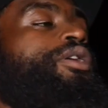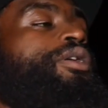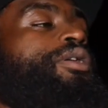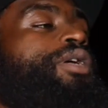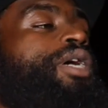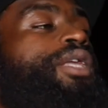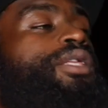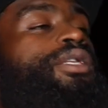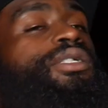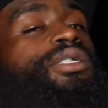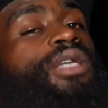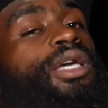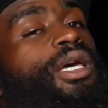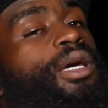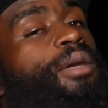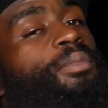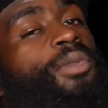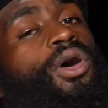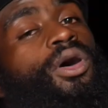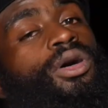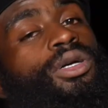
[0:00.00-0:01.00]
Got the
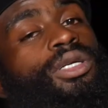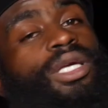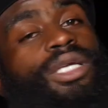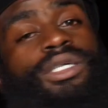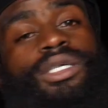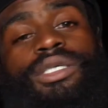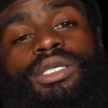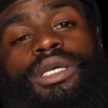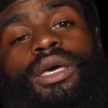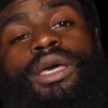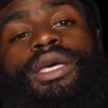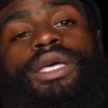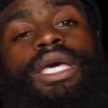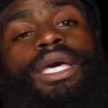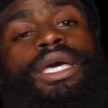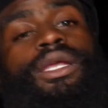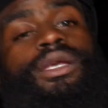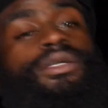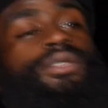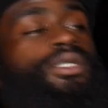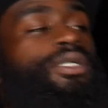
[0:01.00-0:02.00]
same bars, got the same
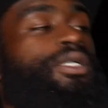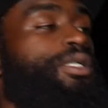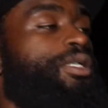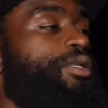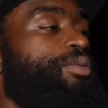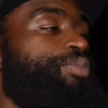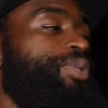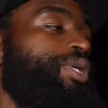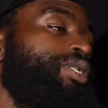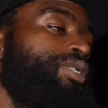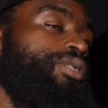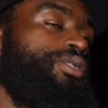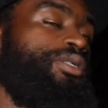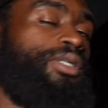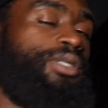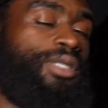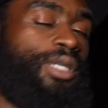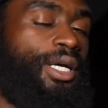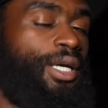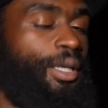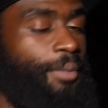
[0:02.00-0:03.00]
cadence, get to the punches the
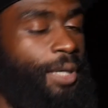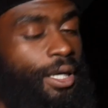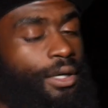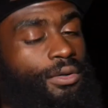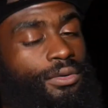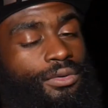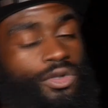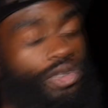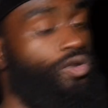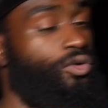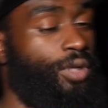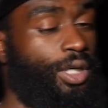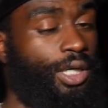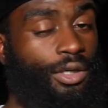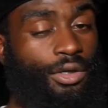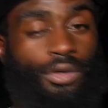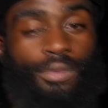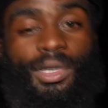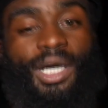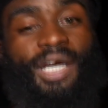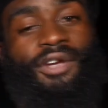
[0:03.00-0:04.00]
same. I don't do that.
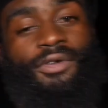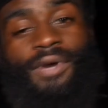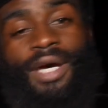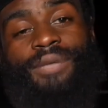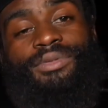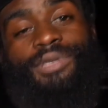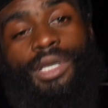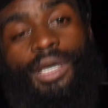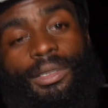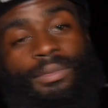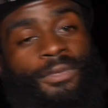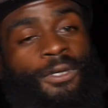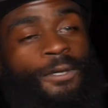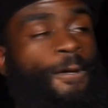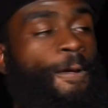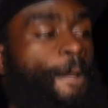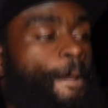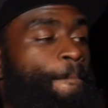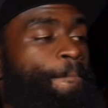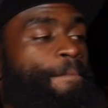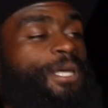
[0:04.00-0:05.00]
Nobody raps like me.
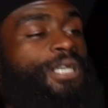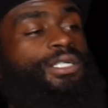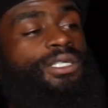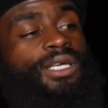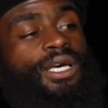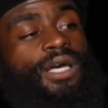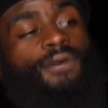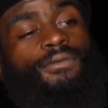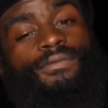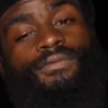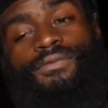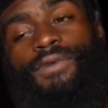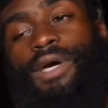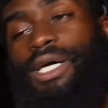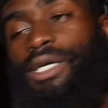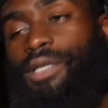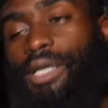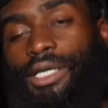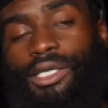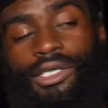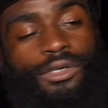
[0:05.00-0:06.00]
Niggas say I
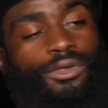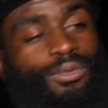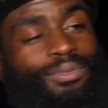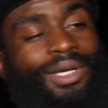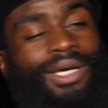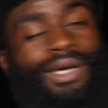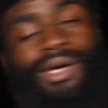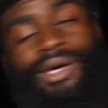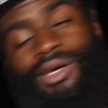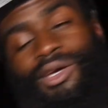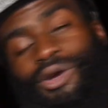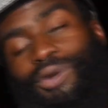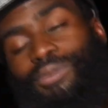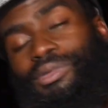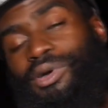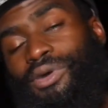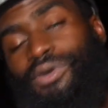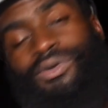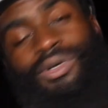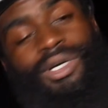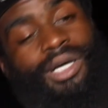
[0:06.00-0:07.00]
write like QP. Yo,
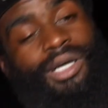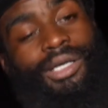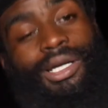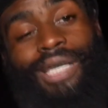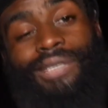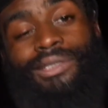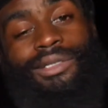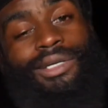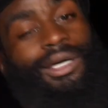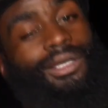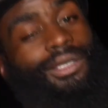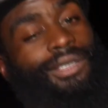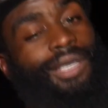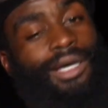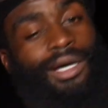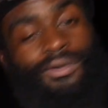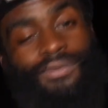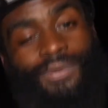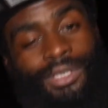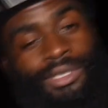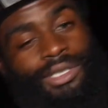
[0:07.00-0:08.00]
bro, that's another thing
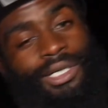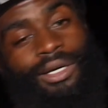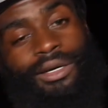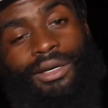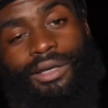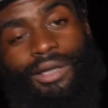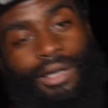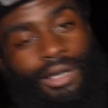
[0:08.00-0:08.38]
I want to say.